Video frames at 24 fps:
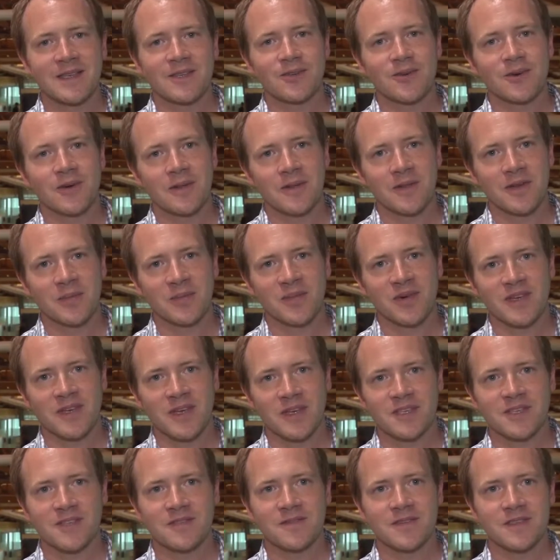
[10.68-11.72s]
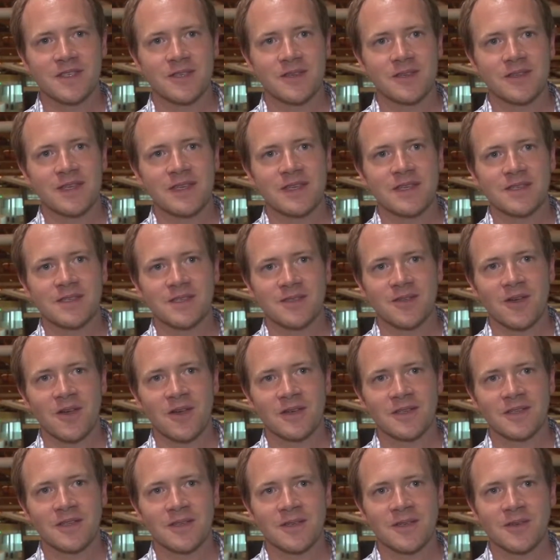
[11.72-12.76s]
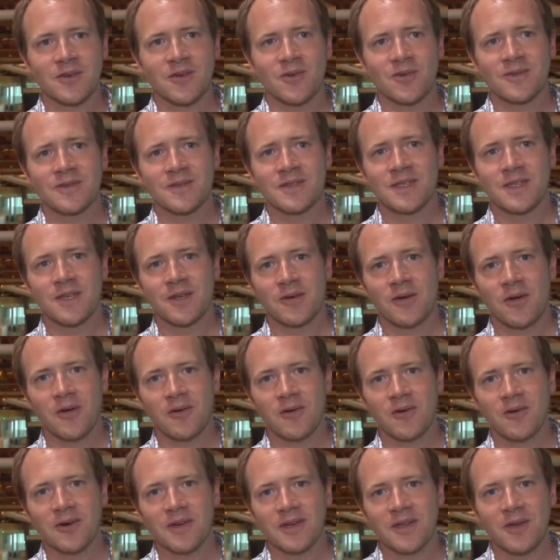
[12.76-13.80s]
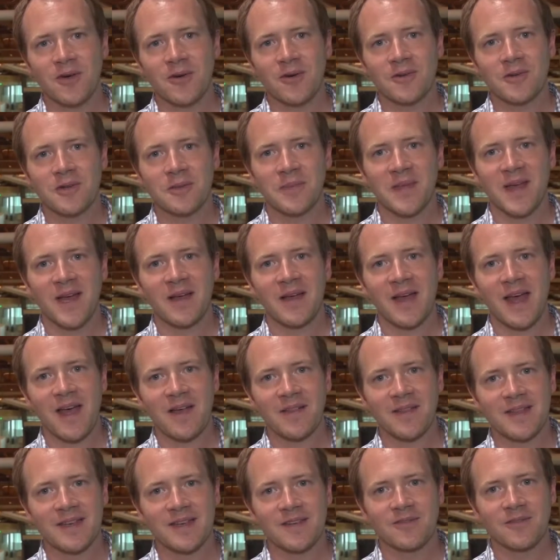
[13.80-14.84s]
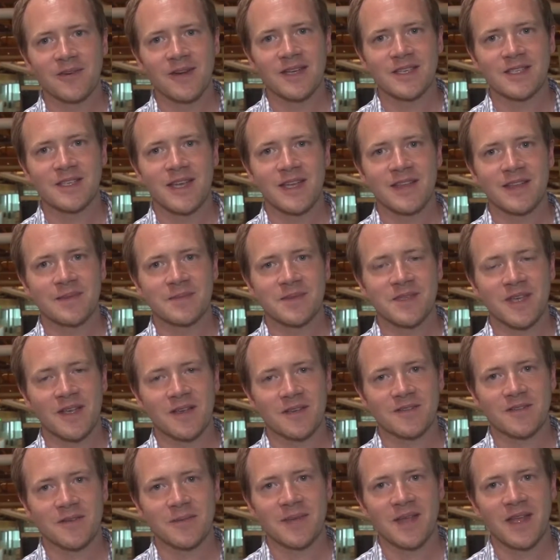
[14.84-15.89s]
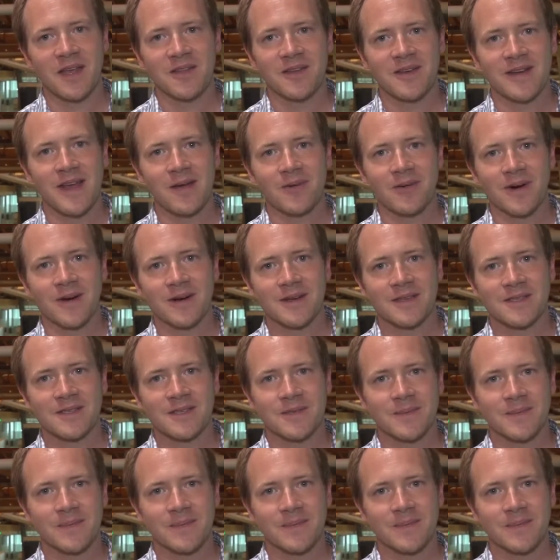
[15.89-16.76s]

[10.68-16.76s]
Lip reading: a tour of their production facilities and talk to COO Courtney Holt about how they differentiate themselves from the other networks.